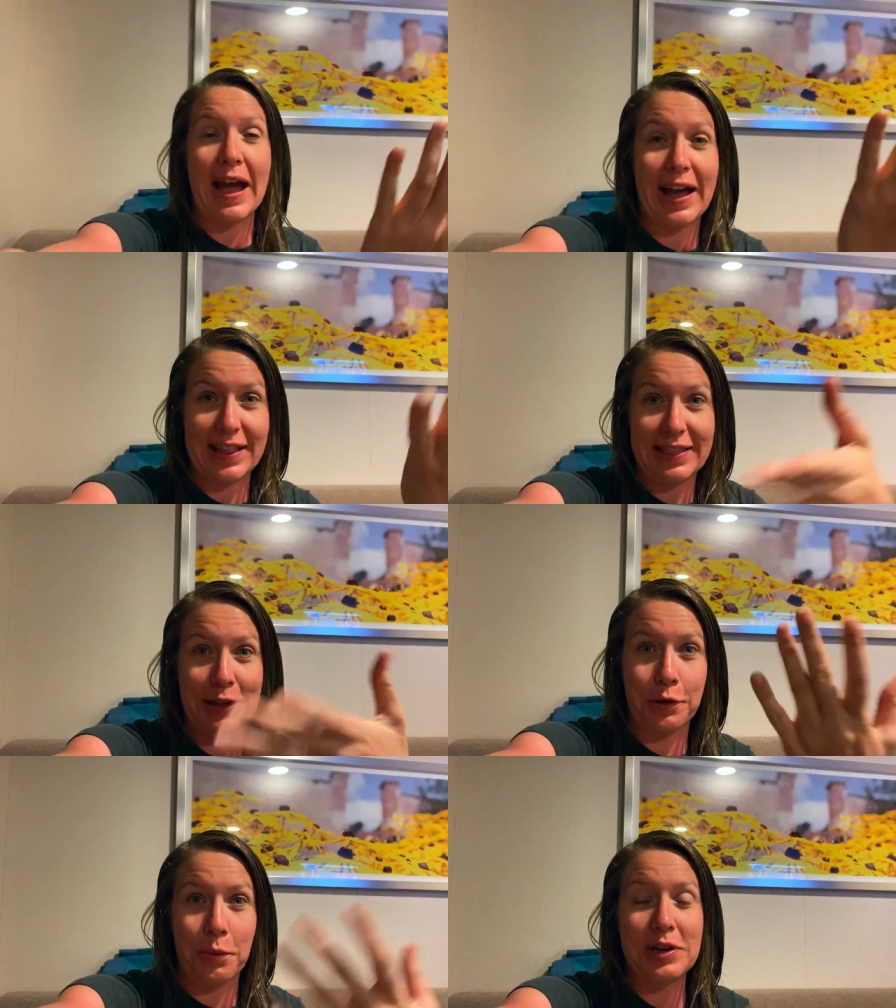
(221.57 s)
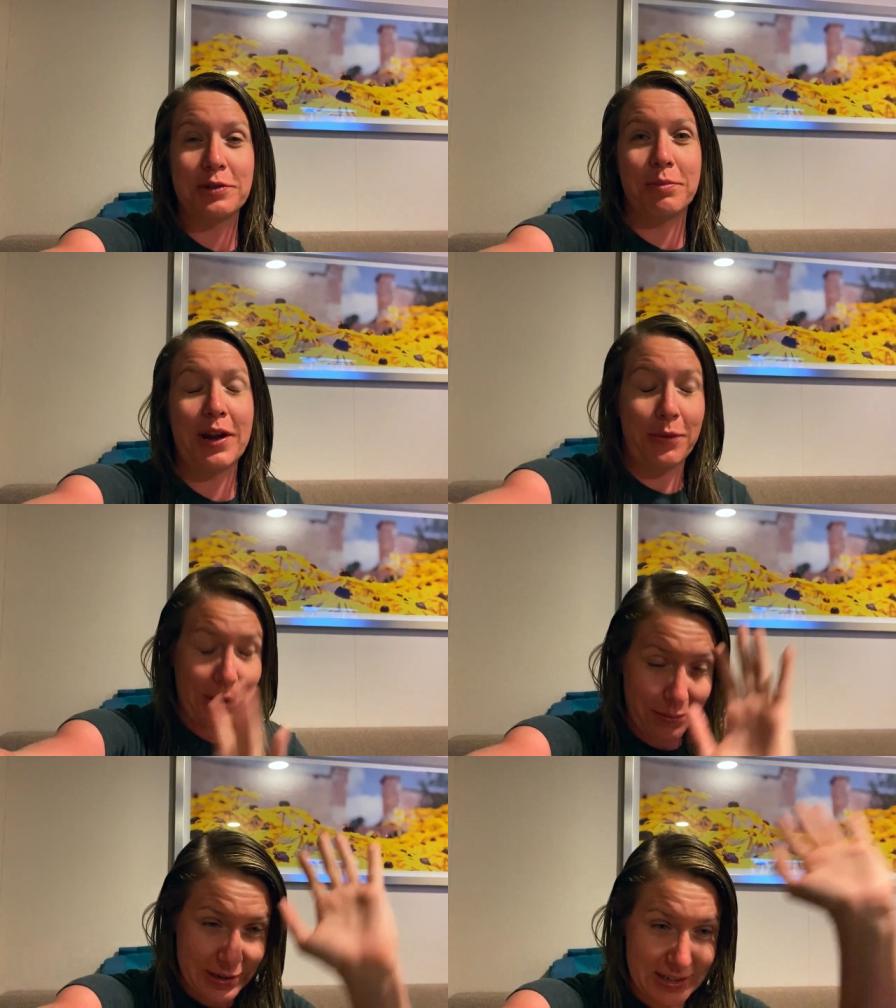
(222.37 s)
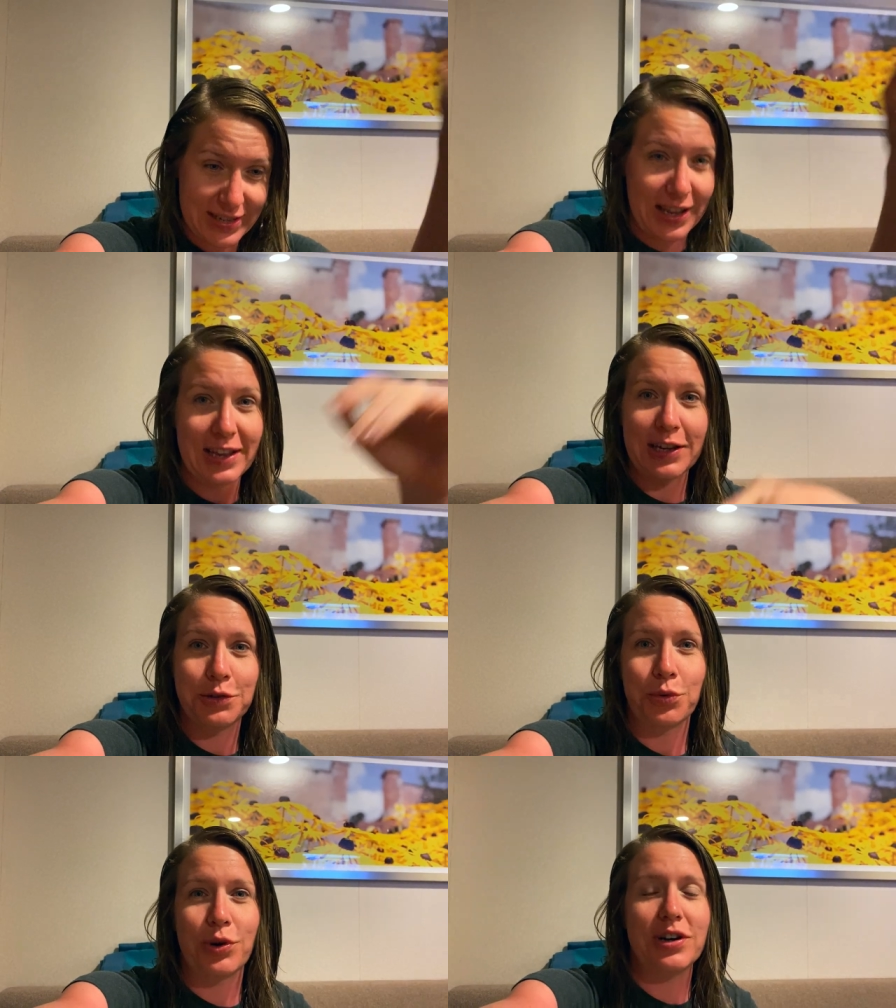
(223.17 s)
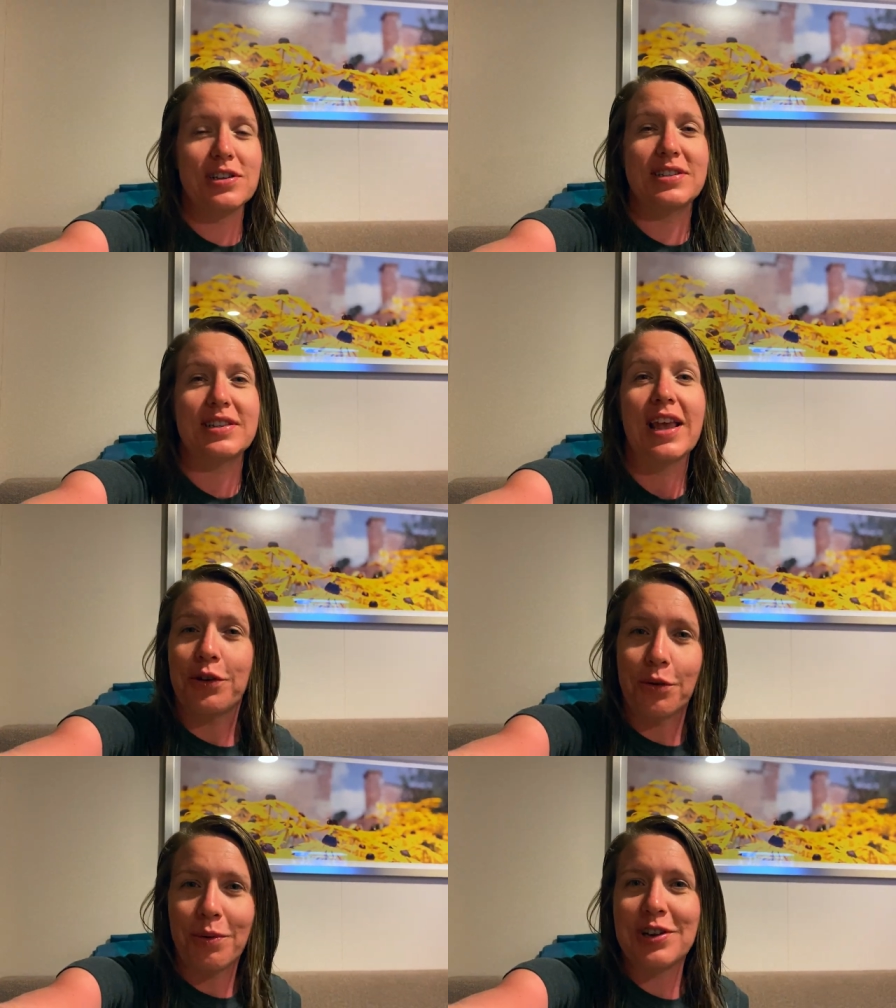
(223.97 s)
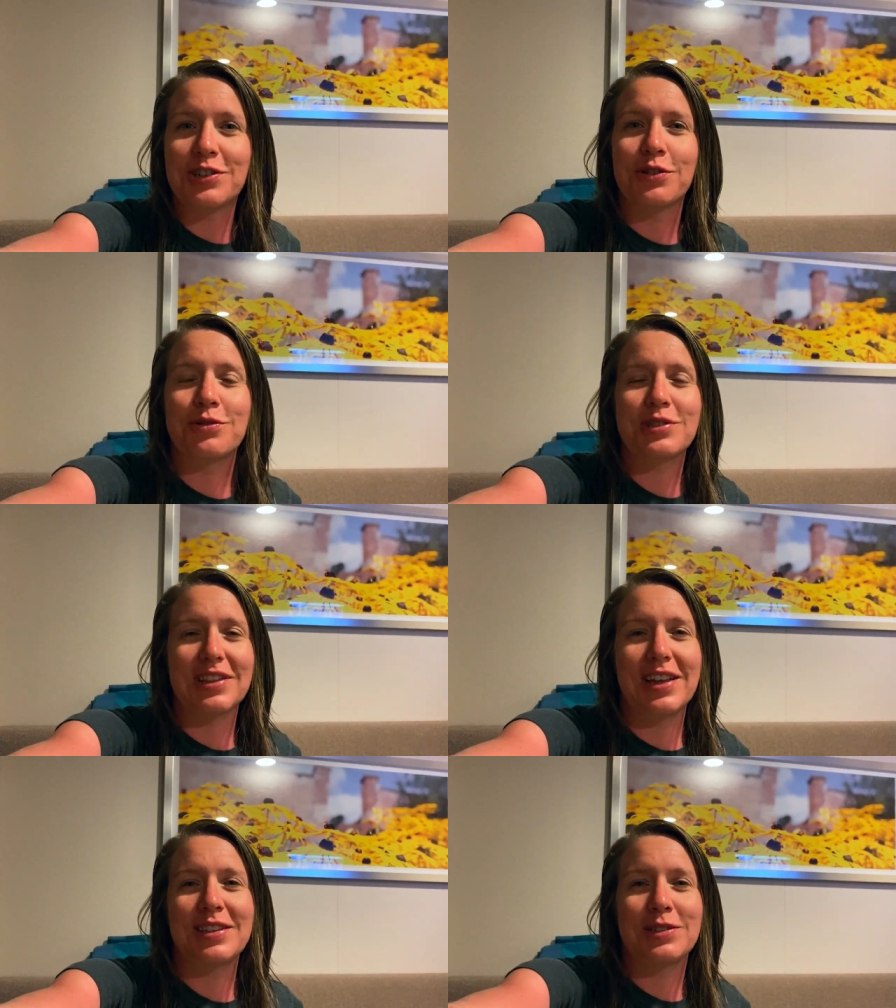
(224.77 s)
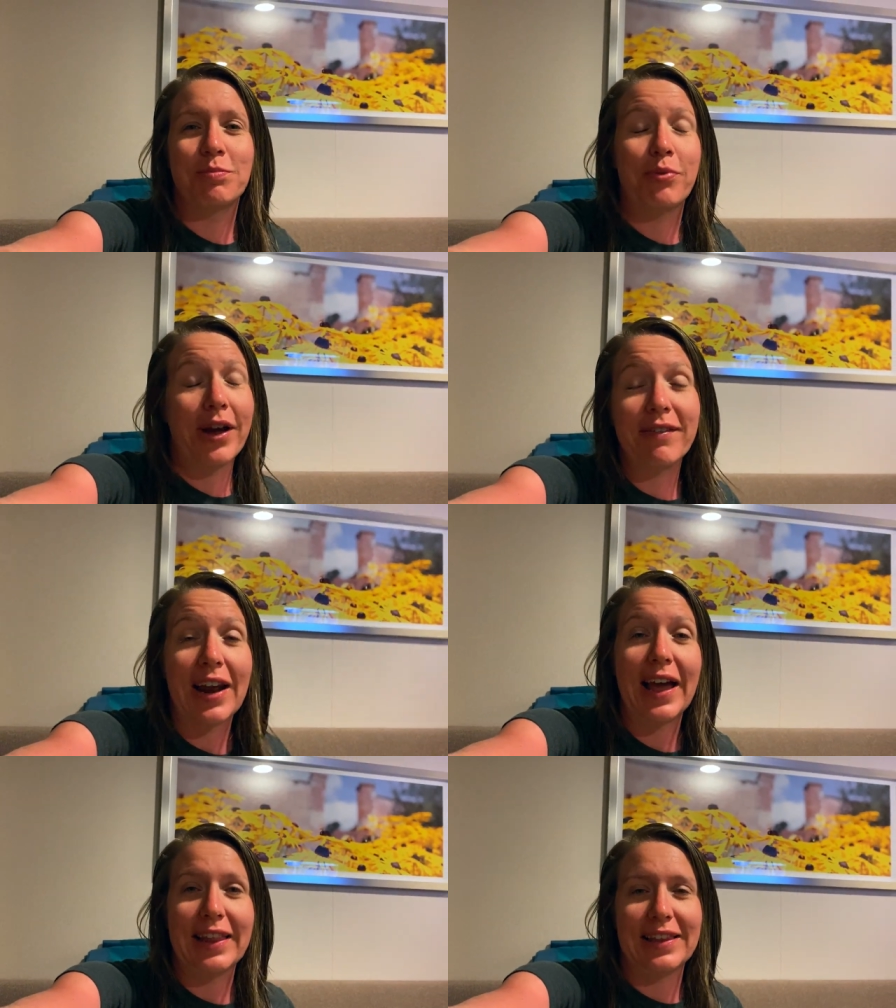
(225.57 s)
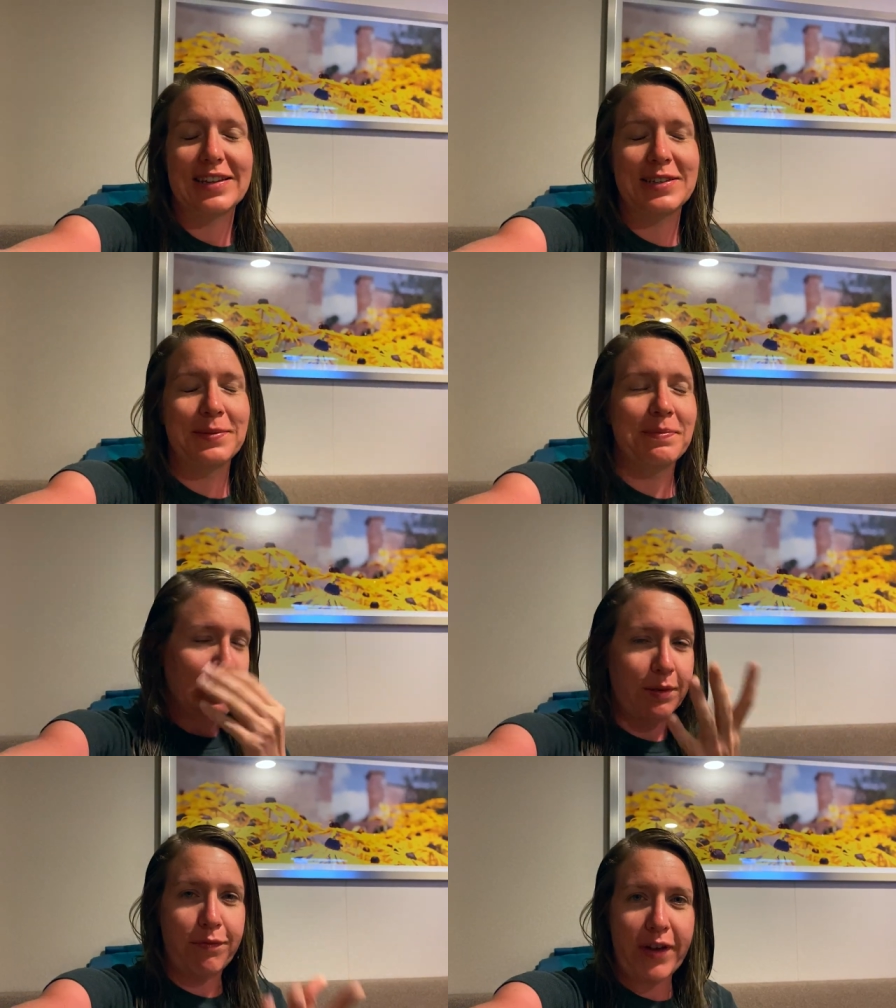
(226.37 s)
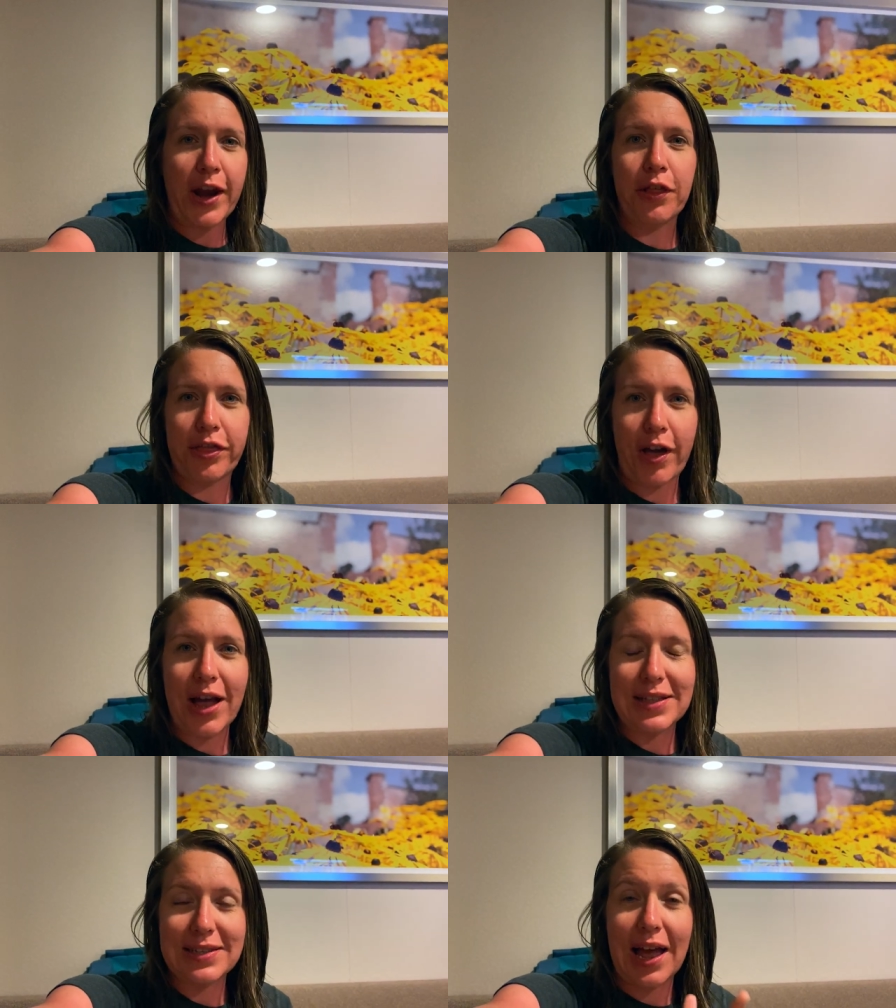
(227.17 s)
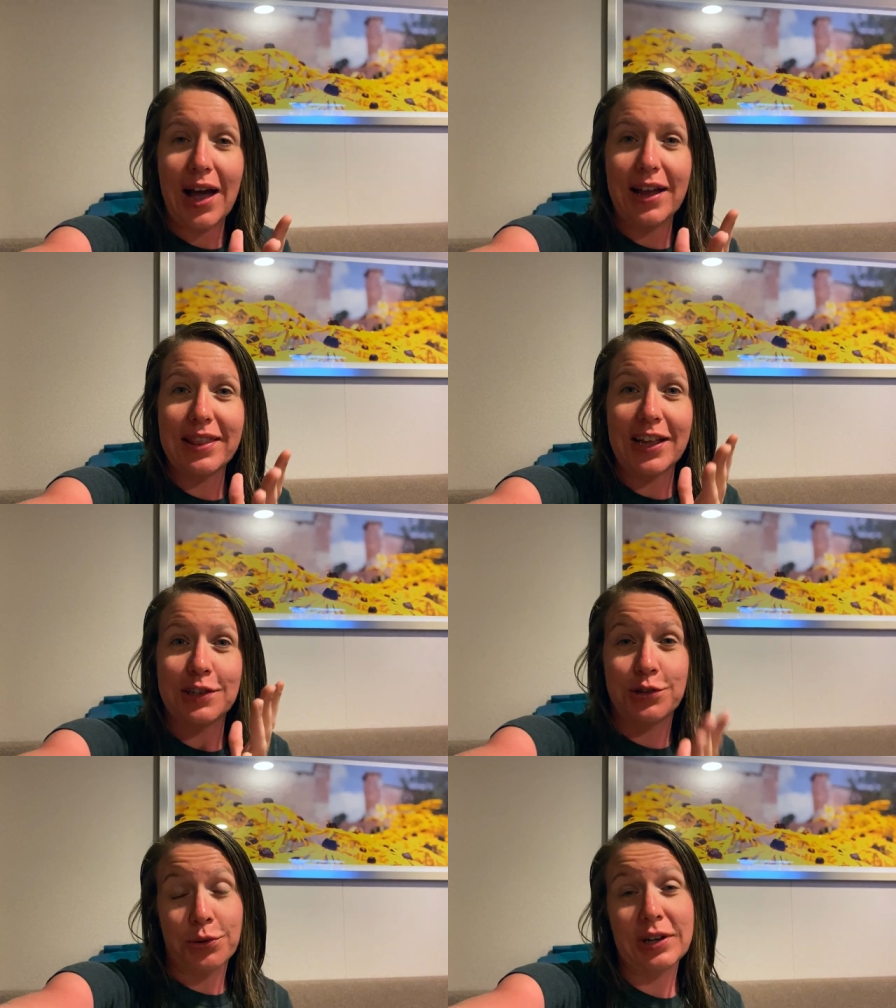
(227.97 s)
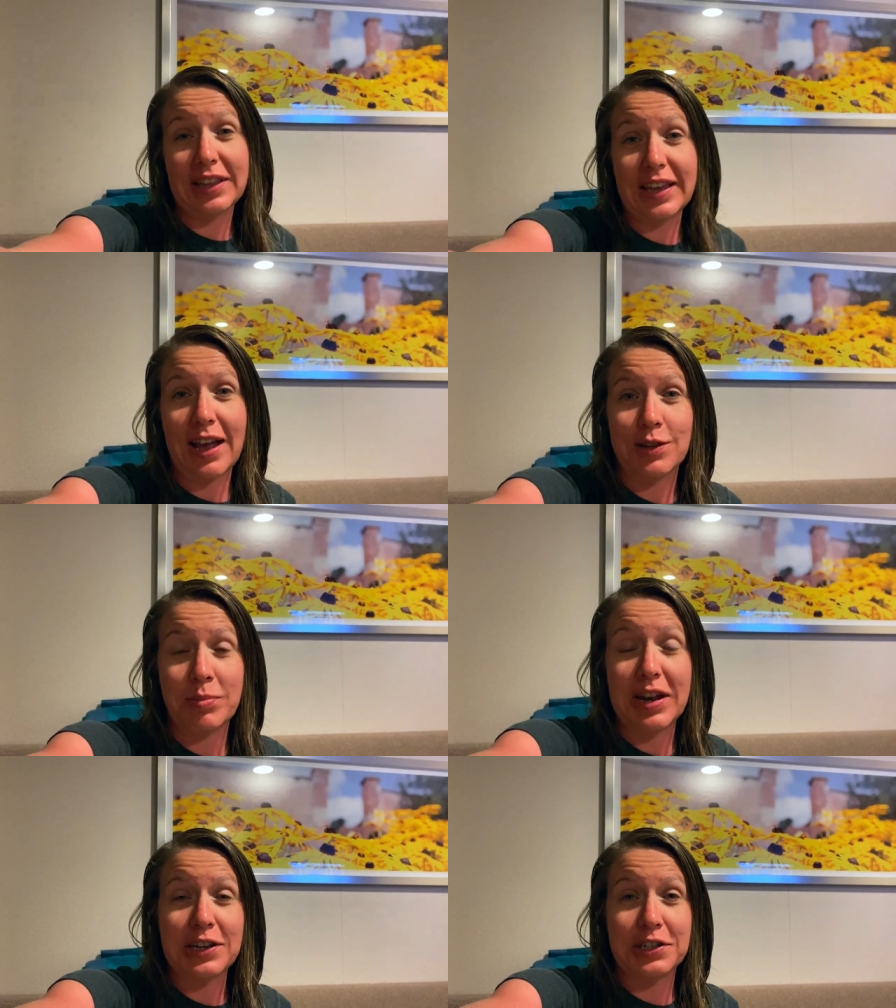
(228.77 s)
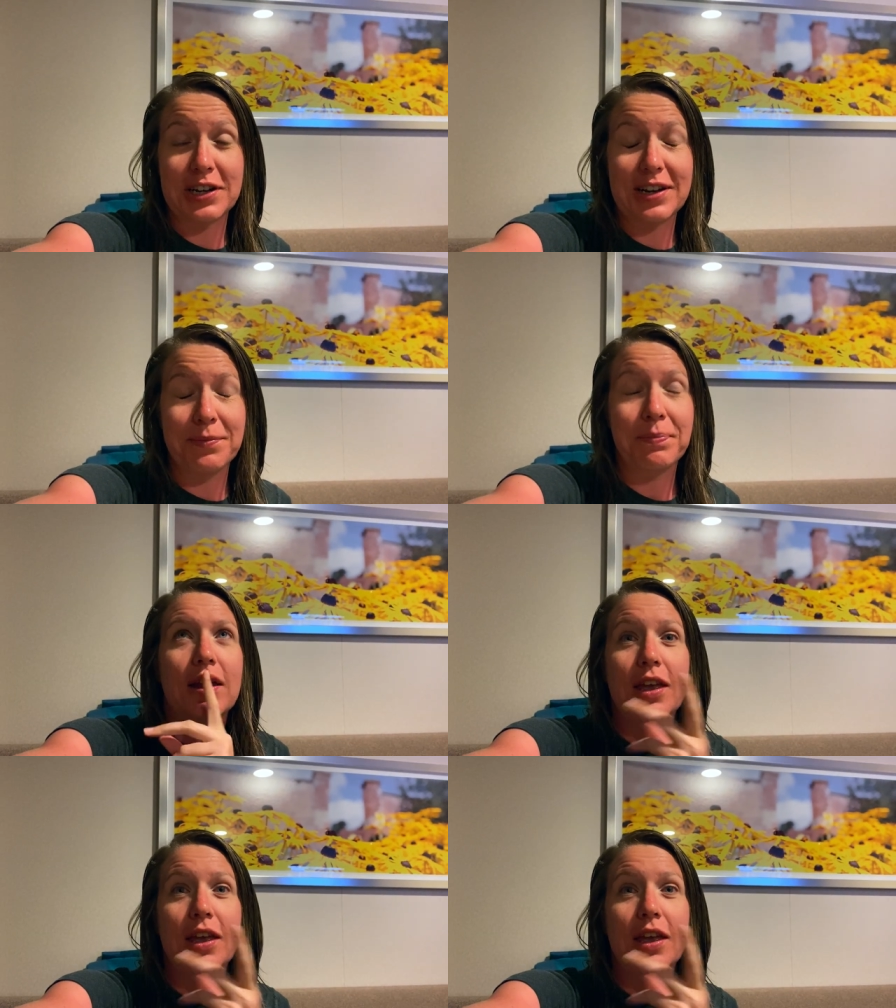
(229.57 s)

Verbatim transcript: The Norwegian Breakaway, we're sailing towards the Norwegian Cruise Line's private island. Some final thoughts on that snorkeling expedition.